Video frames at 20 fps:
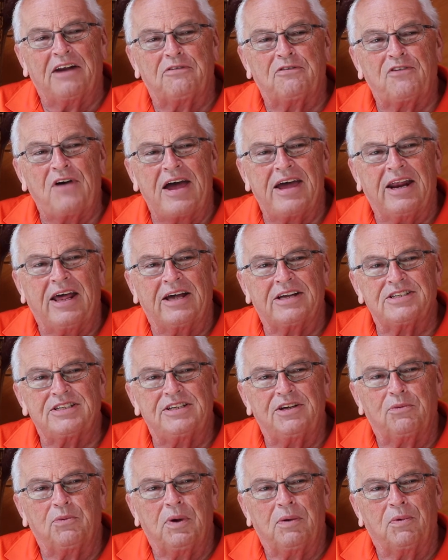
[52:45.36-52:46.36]
finance
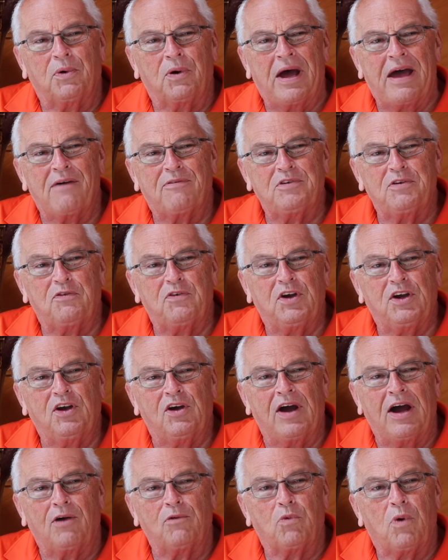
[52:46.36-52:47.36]
that we will have to
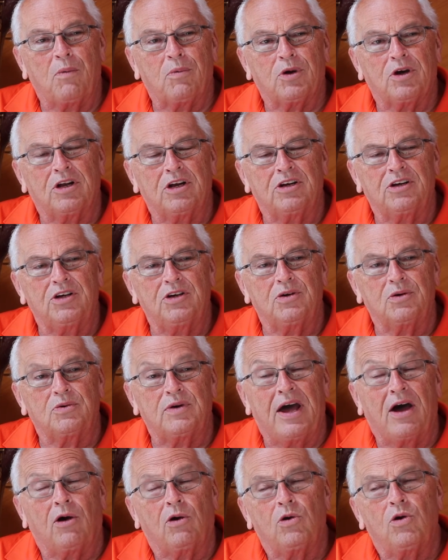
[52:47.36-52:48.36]
figure out what we're going to do.
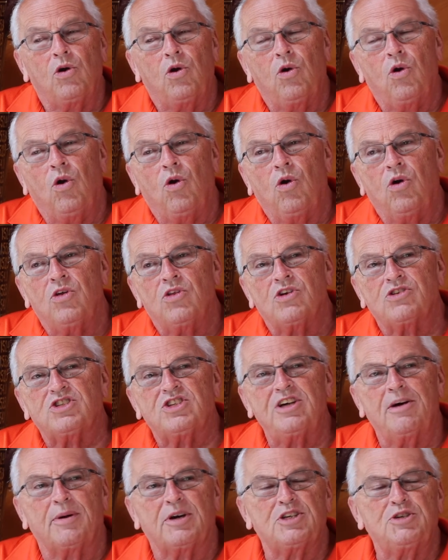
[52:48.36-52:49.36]
Now, there's
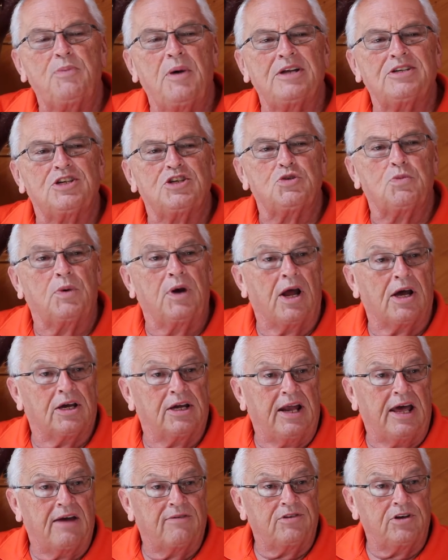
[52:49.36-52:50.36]
some expenses we're not
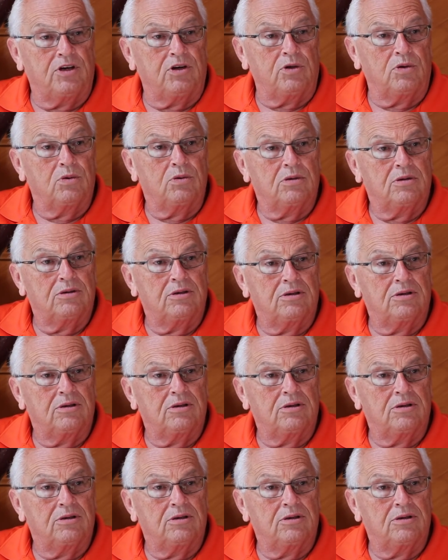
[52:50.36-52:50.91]
going to have to do